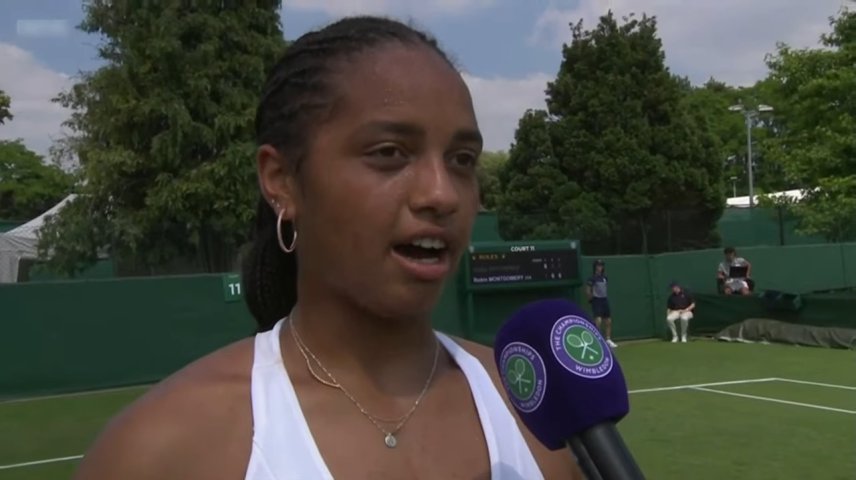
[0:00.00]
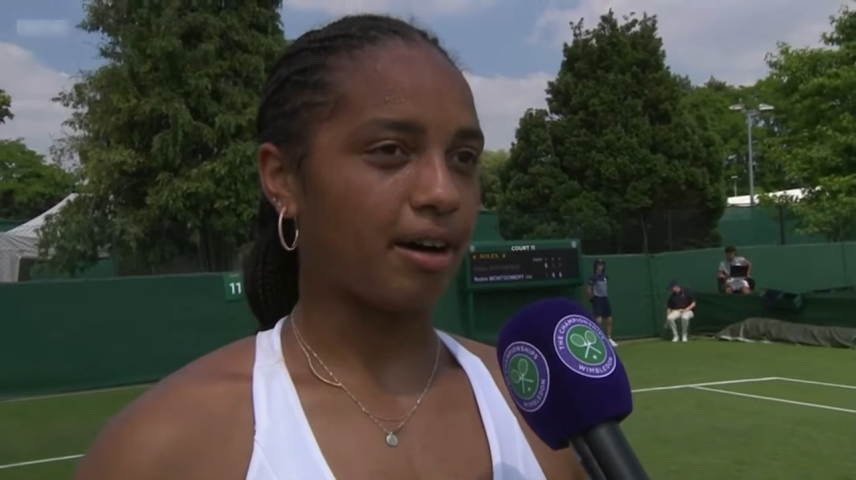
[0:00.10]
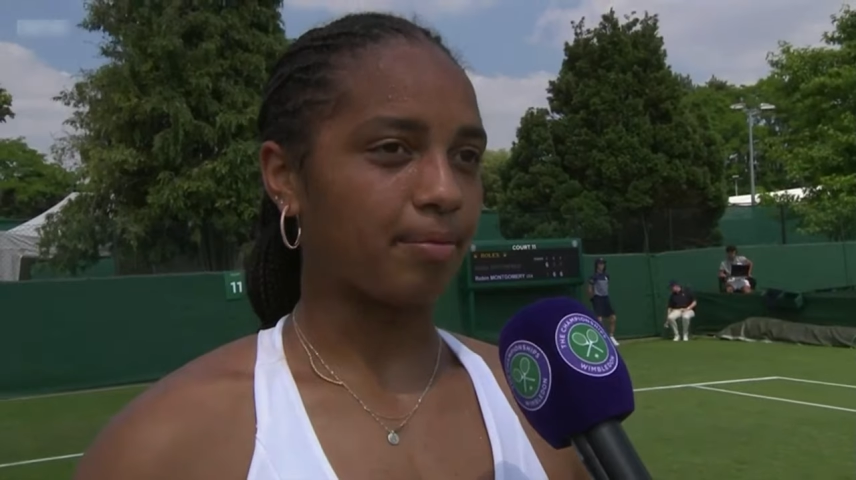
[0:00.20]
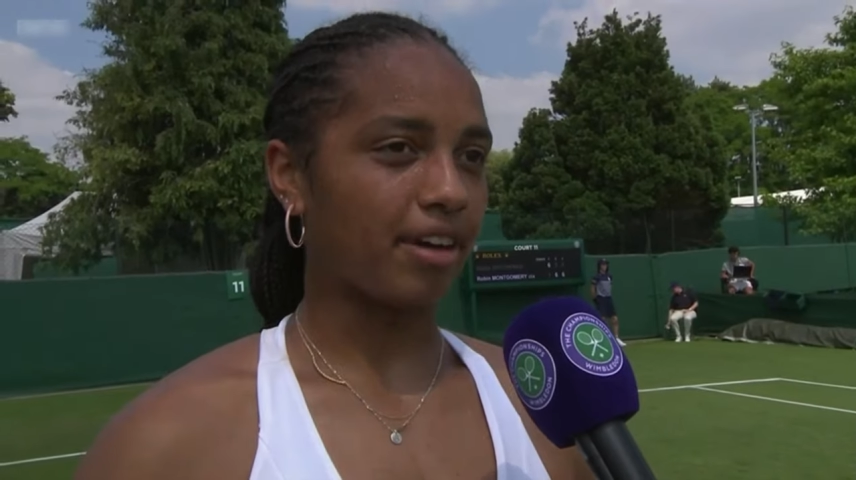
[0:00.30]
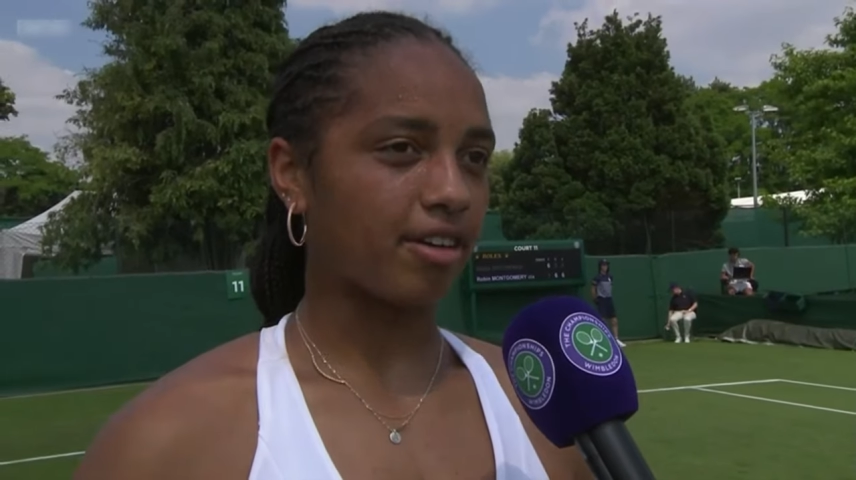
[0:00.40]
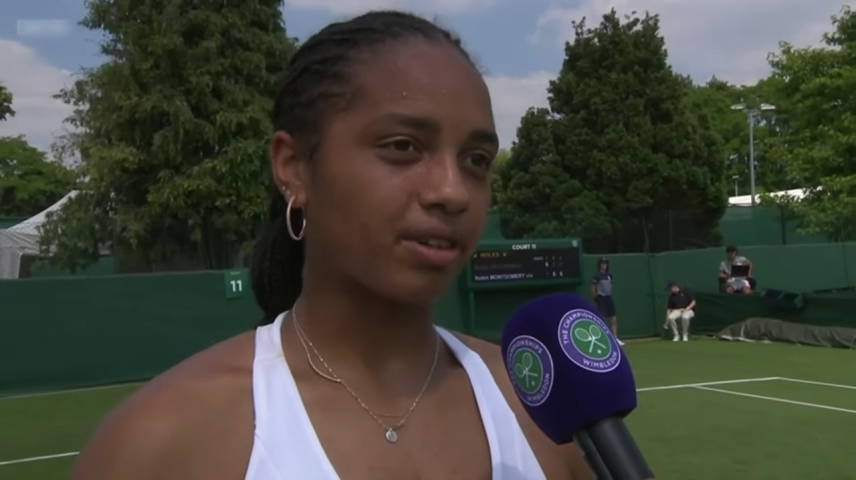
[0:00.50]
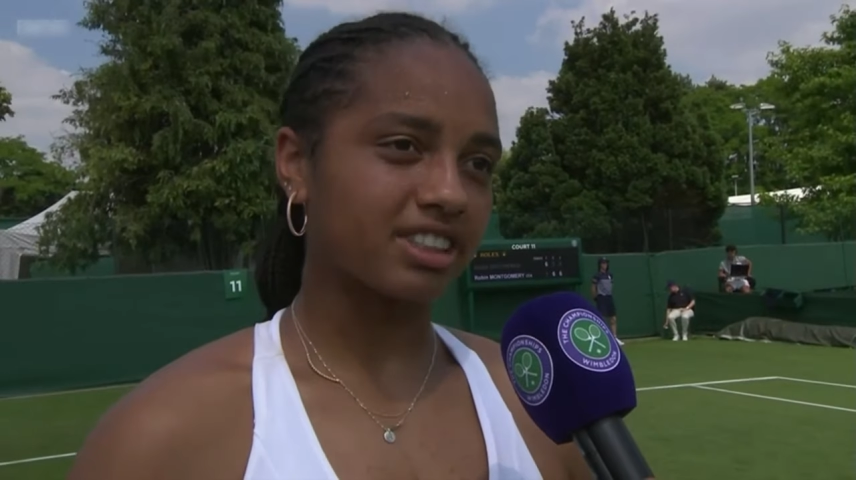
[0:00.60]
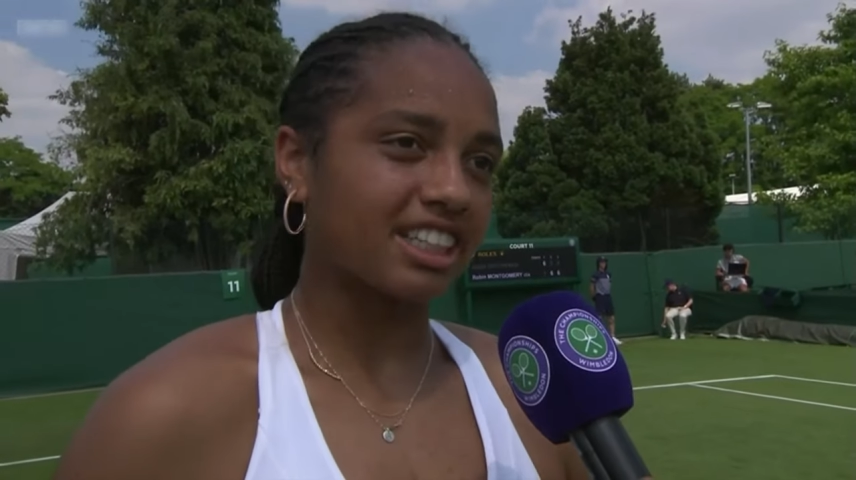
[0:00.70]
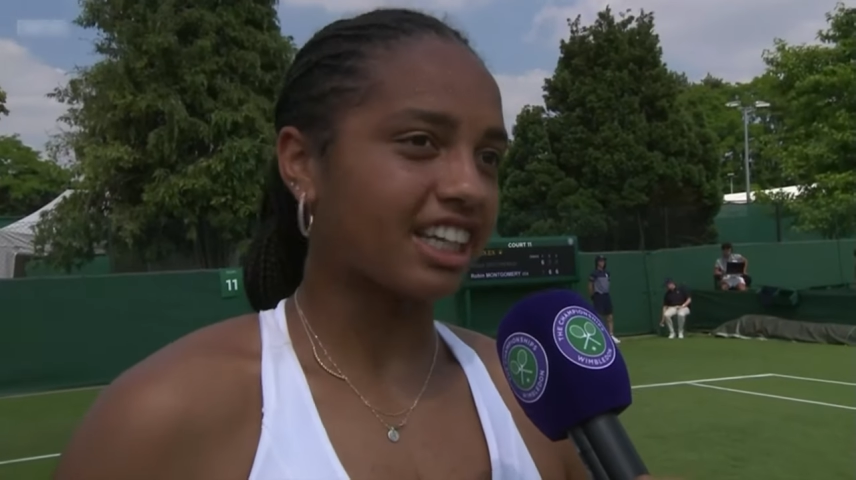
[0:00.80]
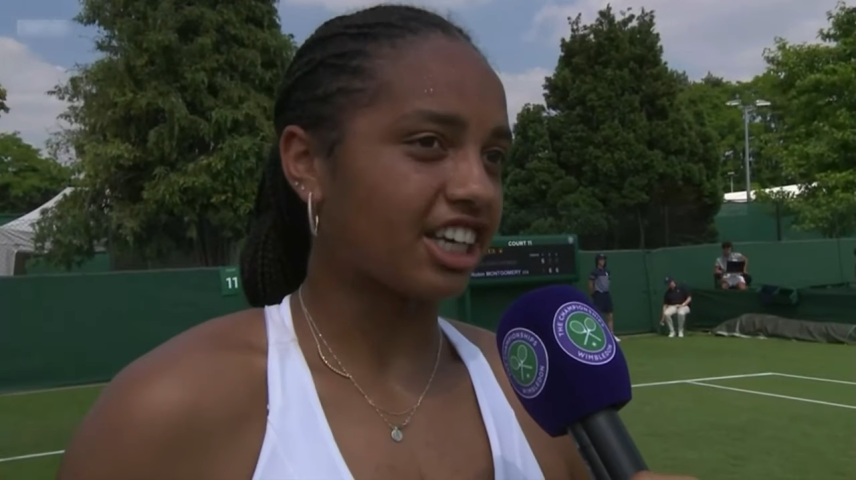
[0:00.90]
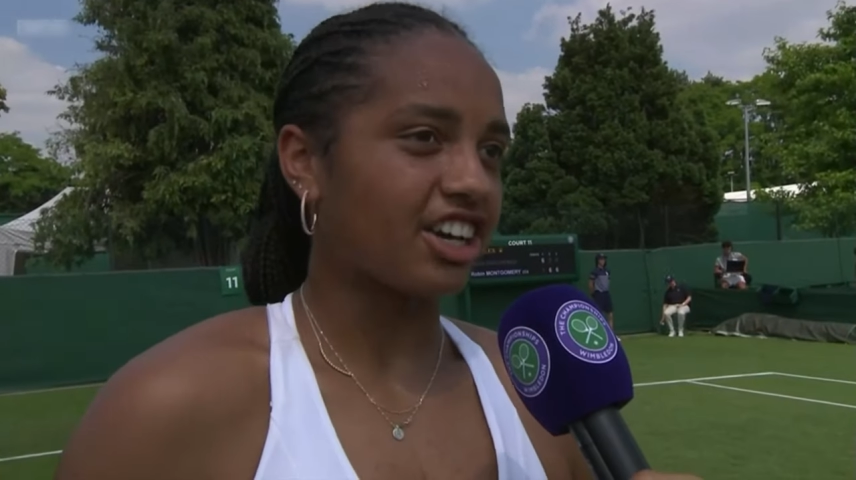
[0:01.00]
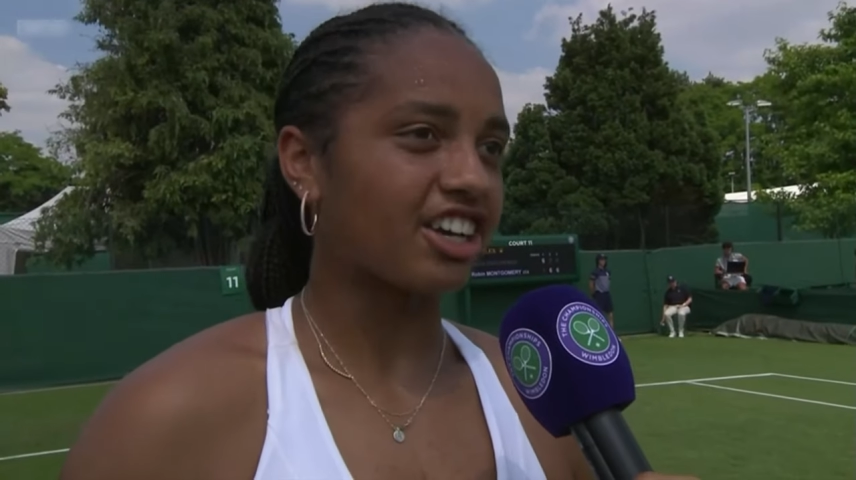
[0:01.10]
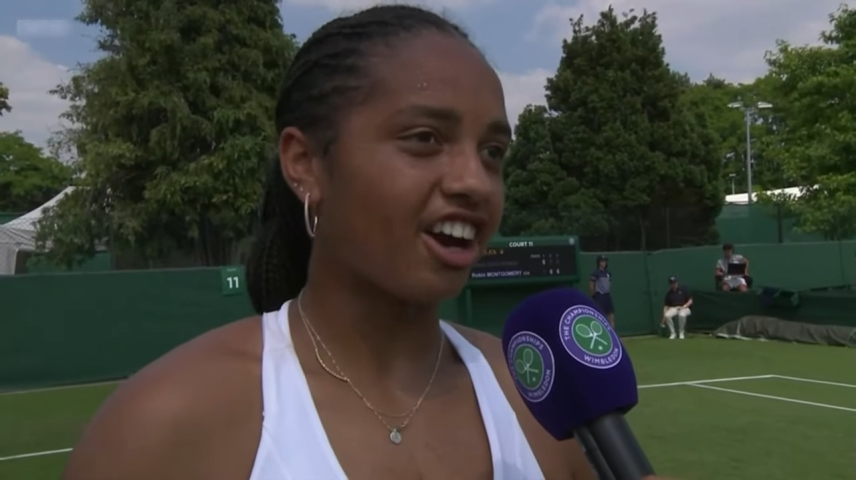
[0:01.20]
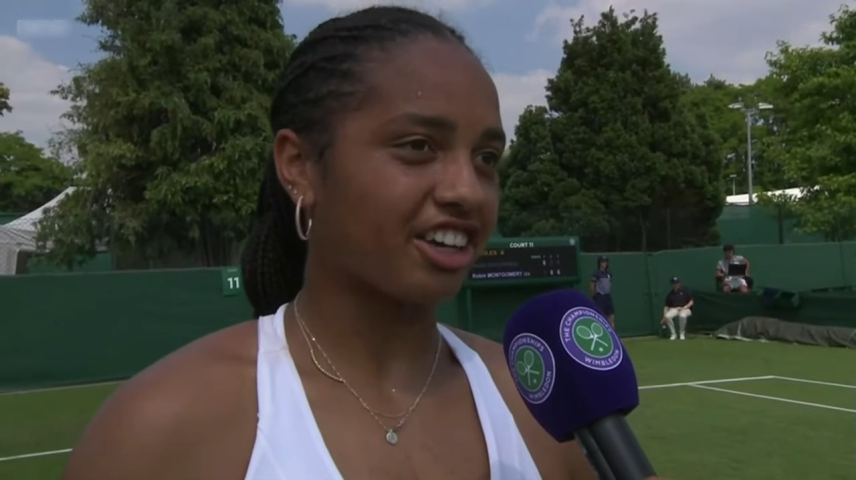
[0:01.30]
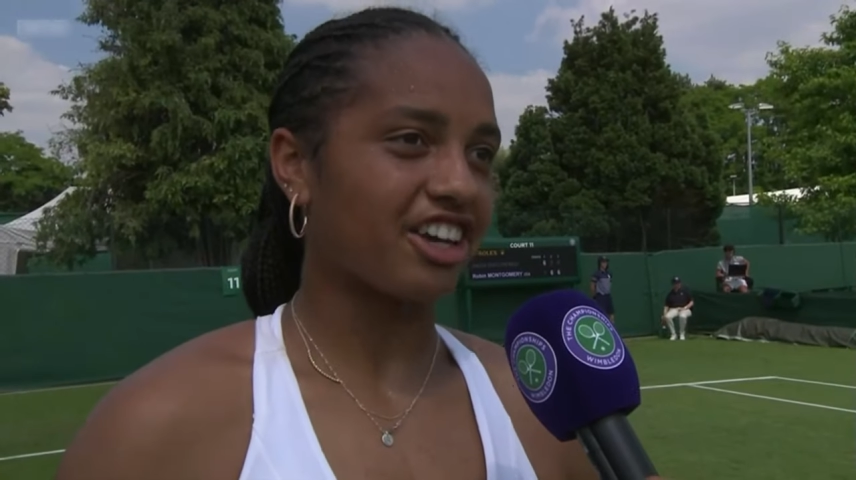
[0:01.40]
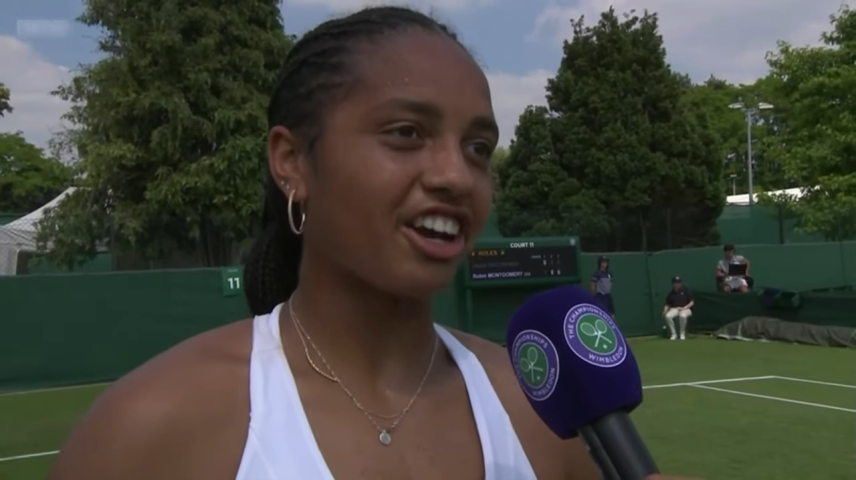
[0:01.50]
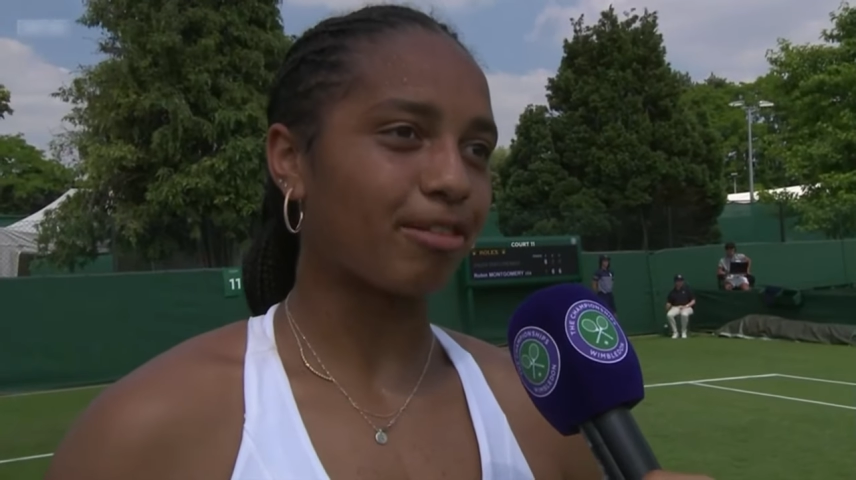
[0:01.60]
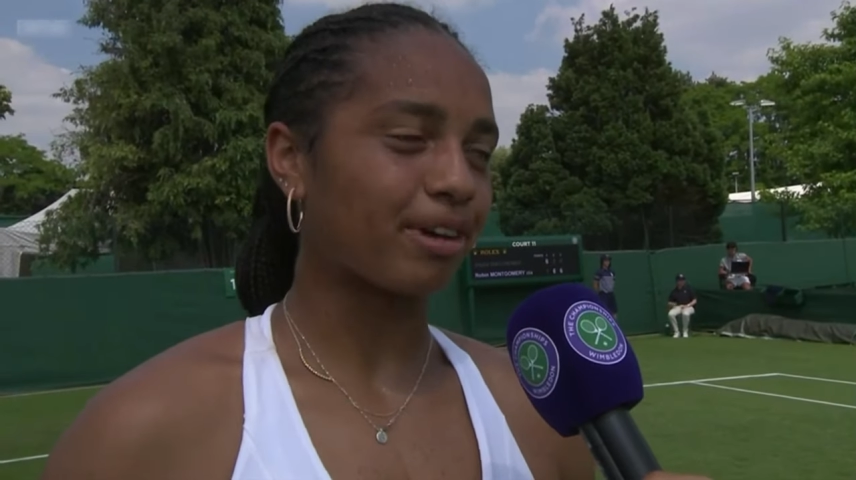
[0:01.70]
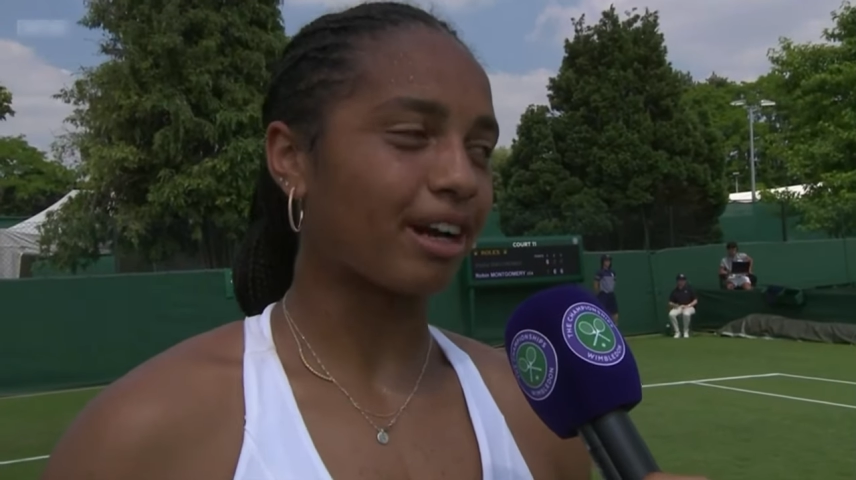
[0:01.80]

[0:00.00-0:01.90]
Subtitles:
Everyone says, like, you're young,